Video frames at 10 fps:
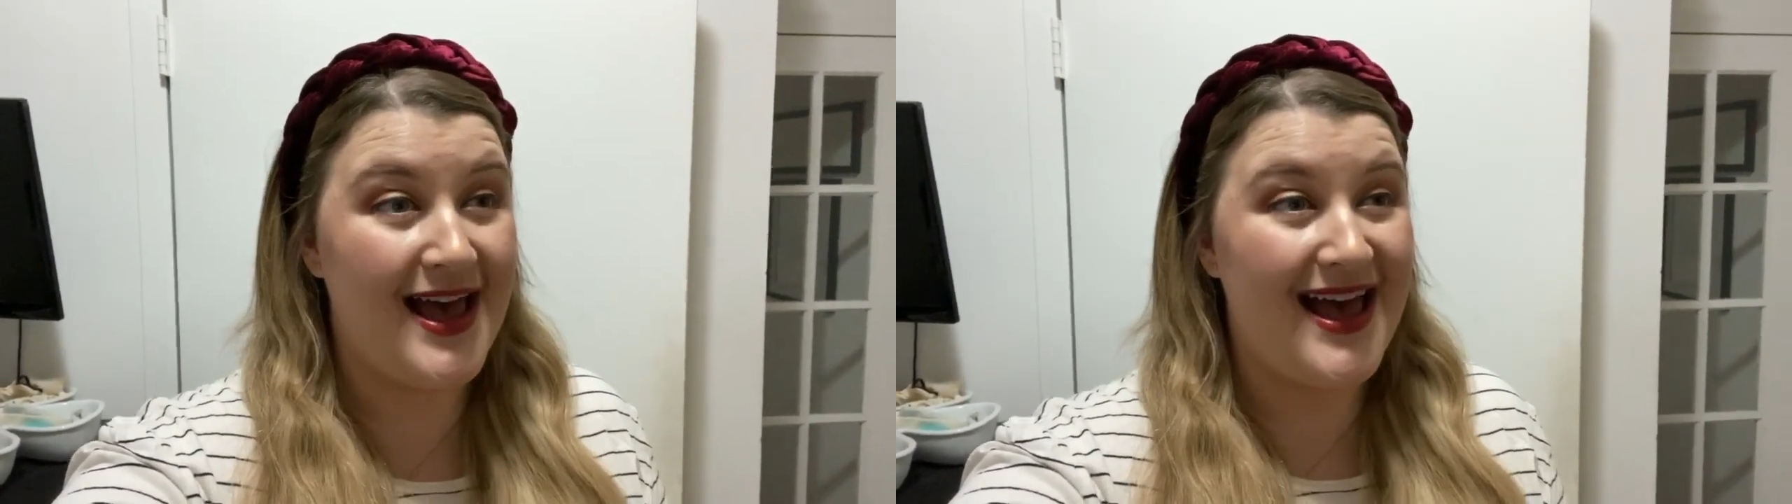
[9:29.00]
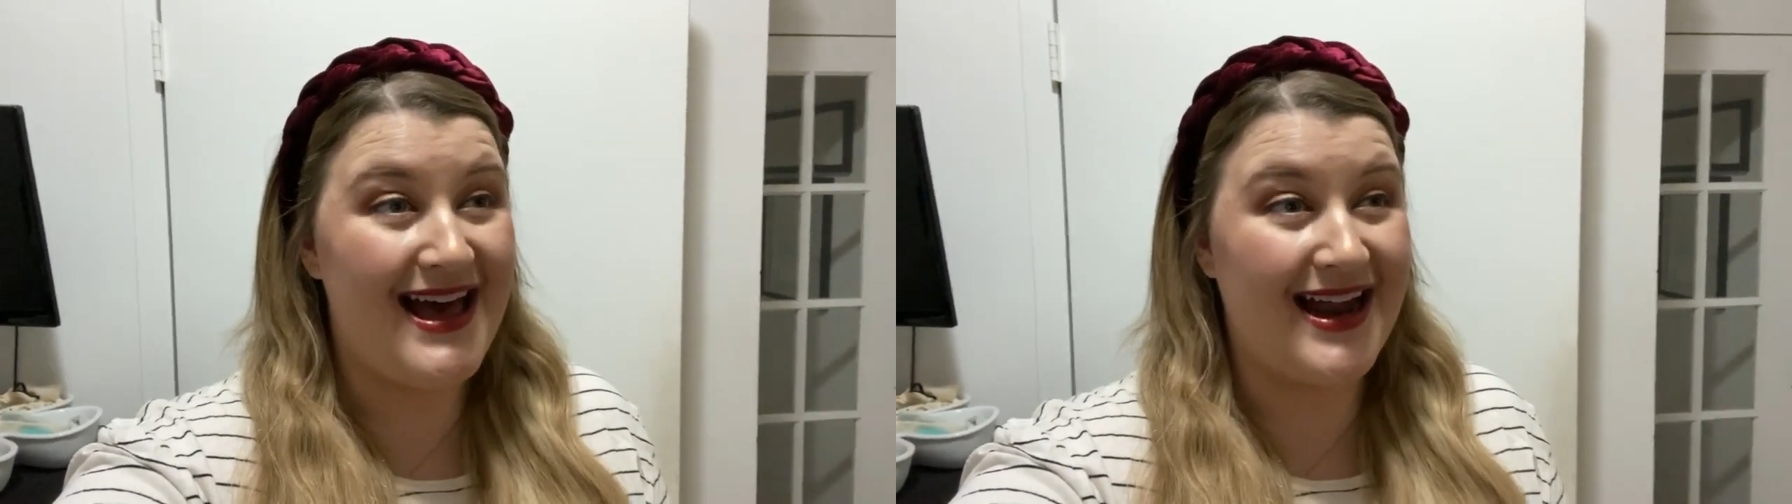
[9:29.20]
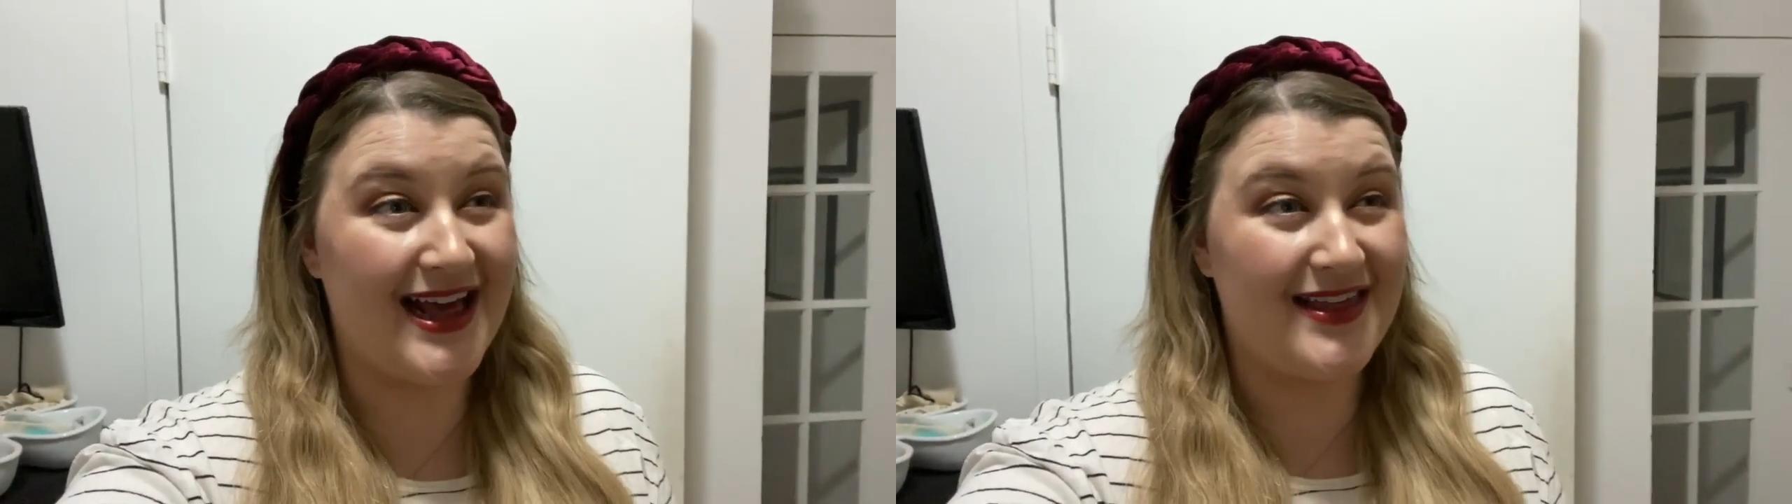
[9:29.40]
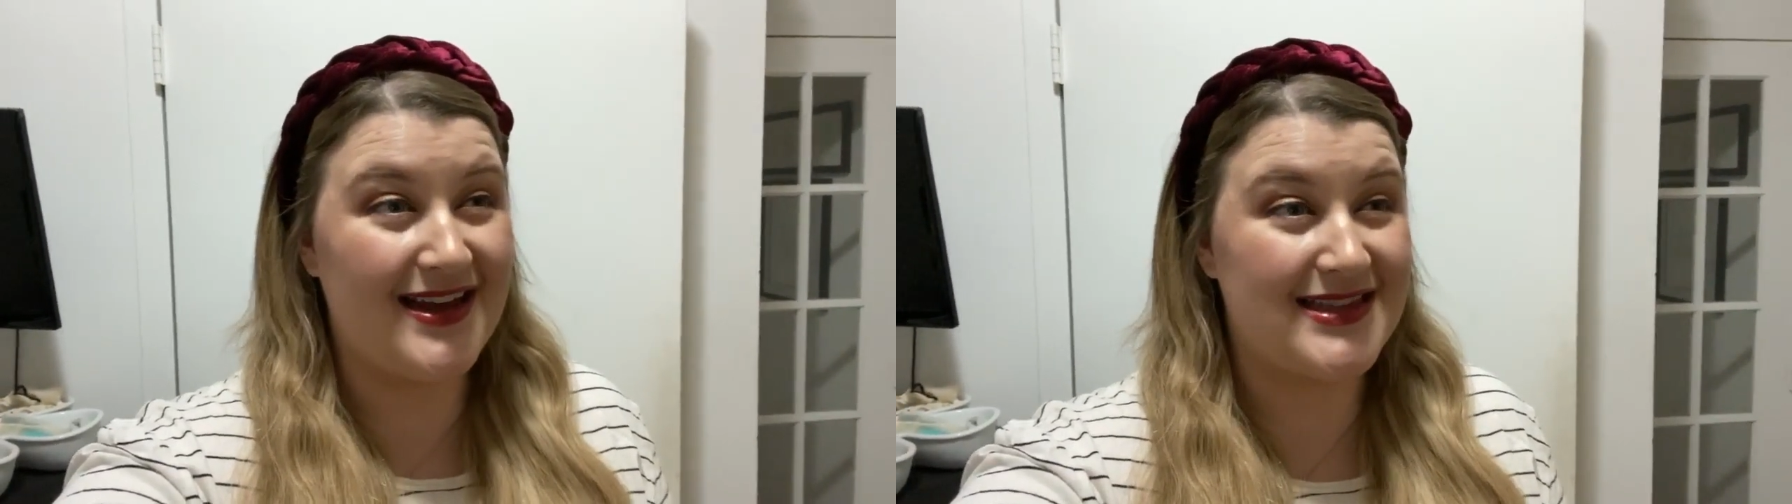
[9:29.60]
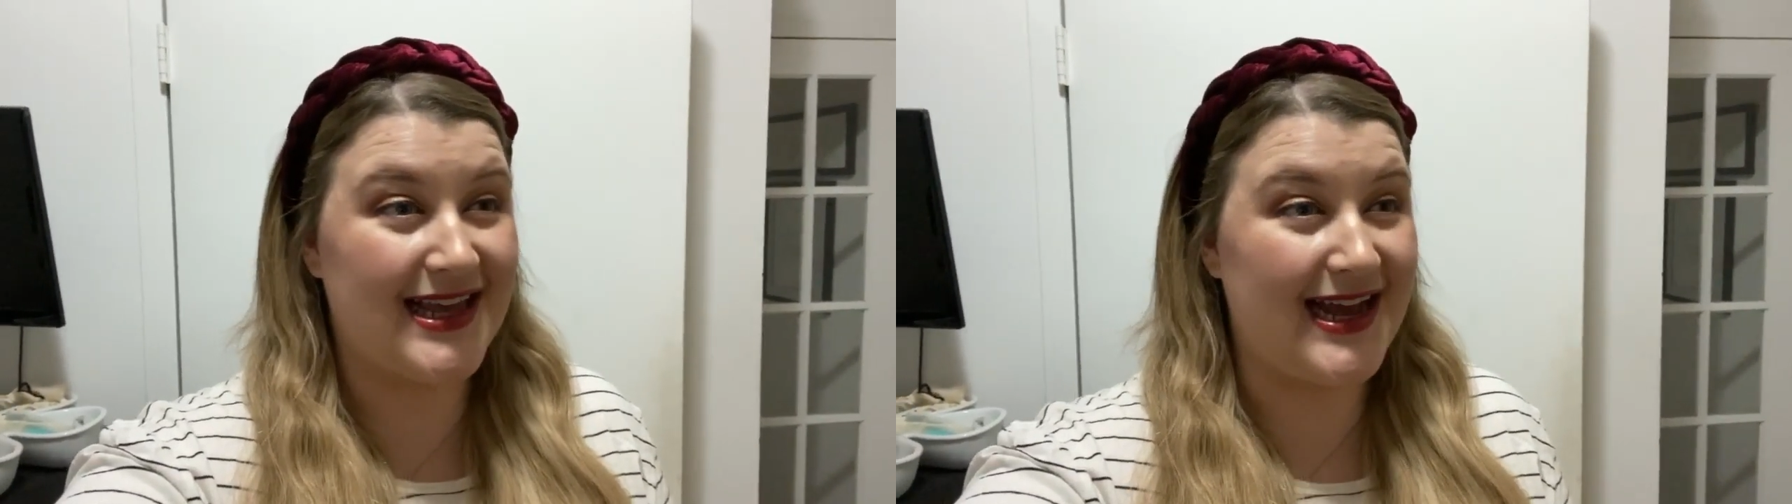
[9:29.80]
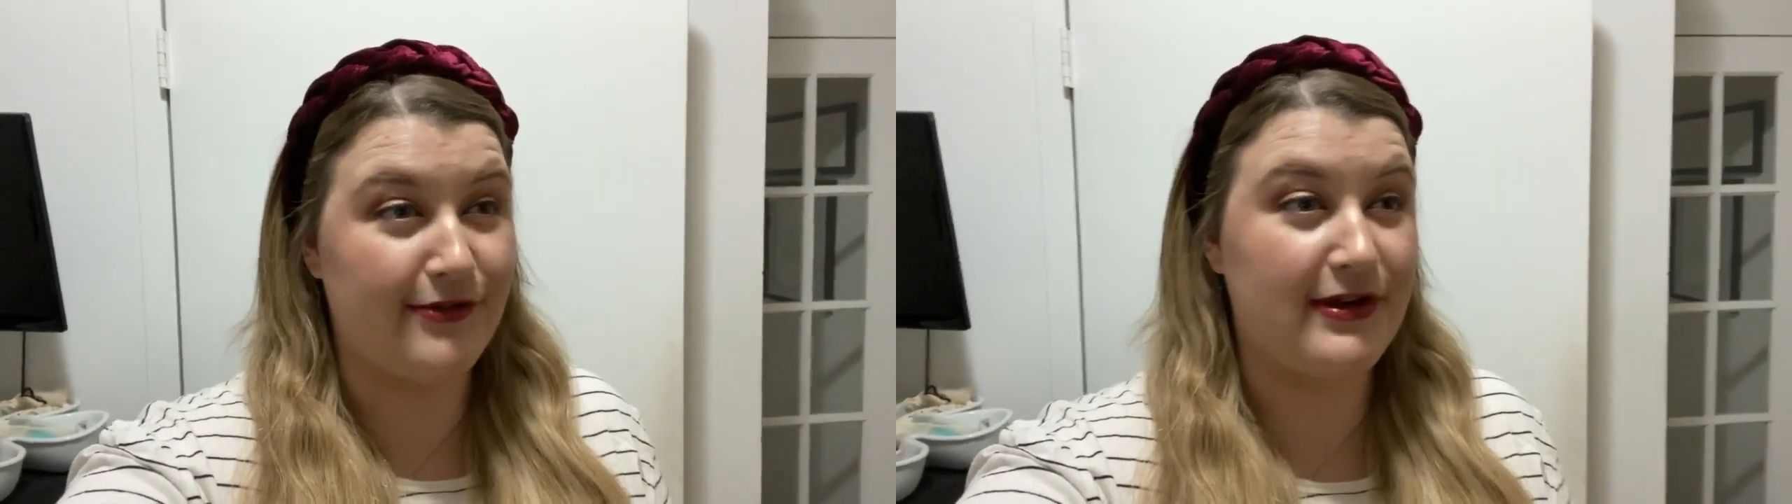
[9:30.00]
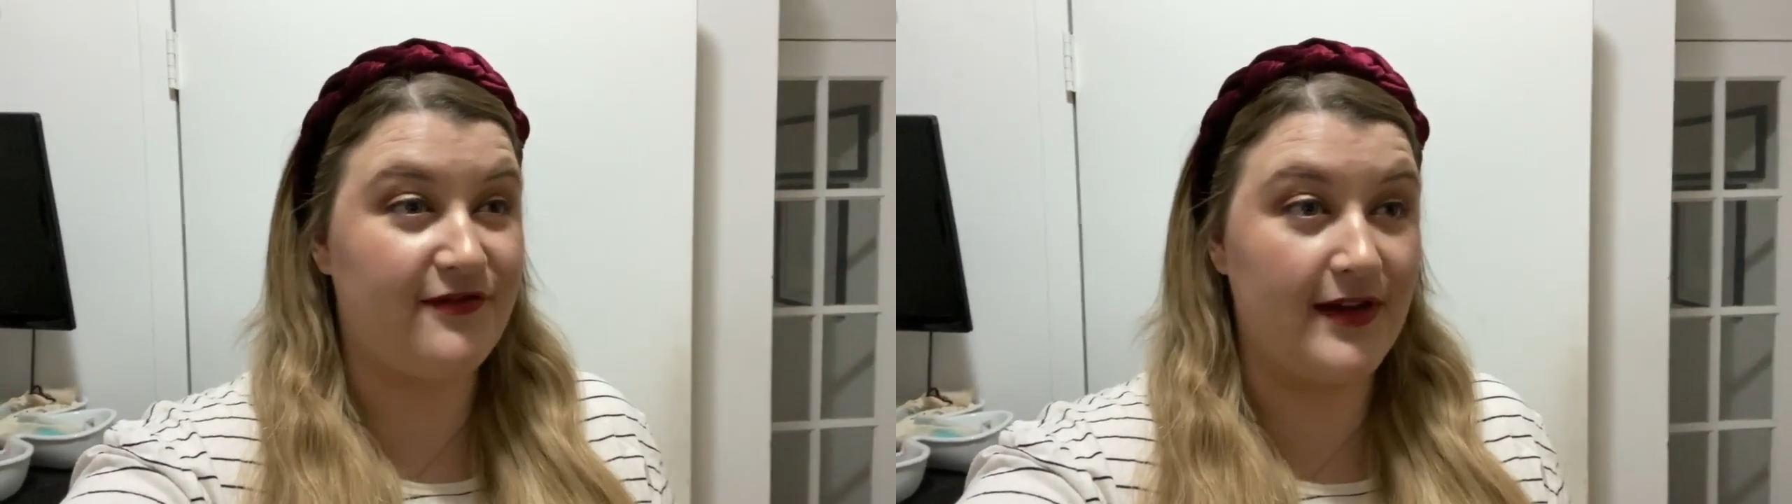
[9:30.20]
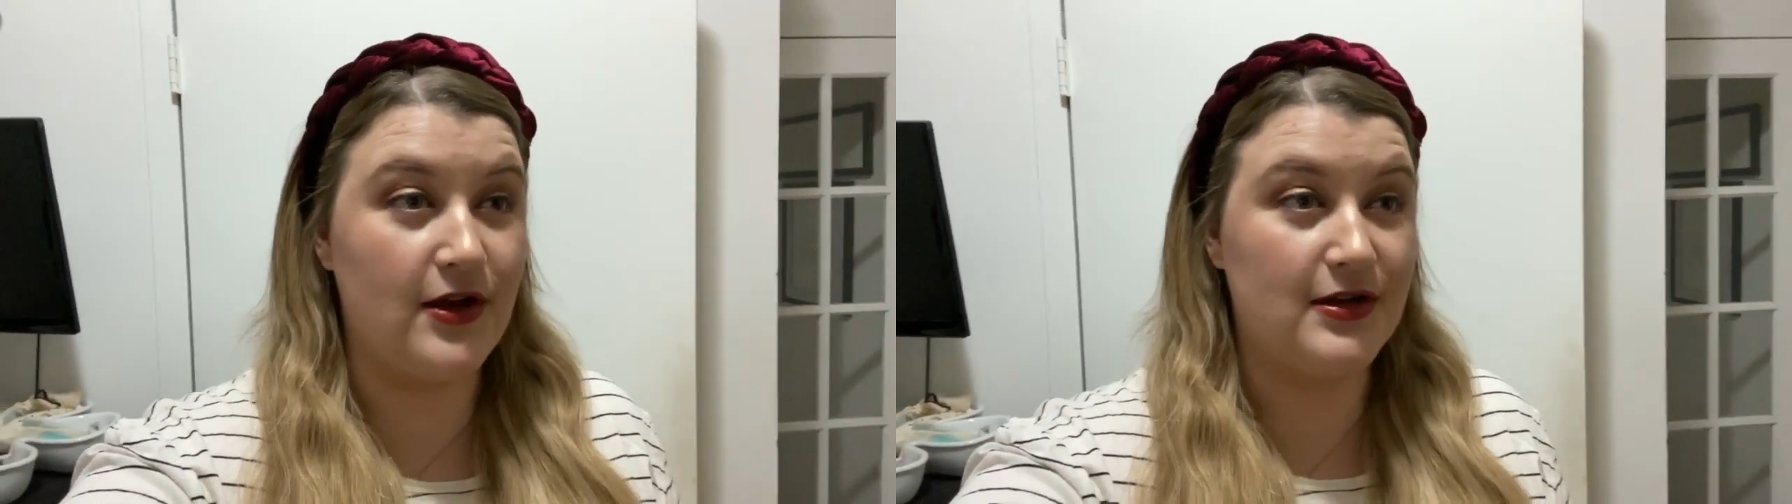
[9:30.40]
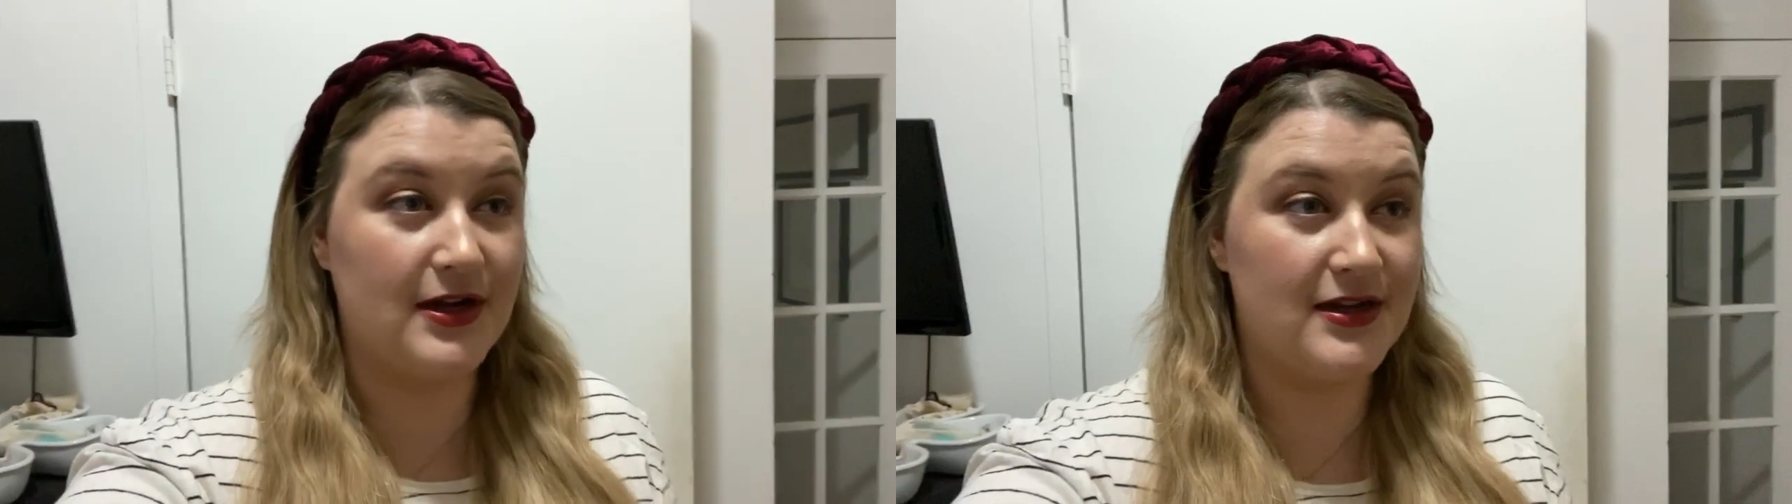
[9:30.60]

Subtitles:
and I think it's like out in a field,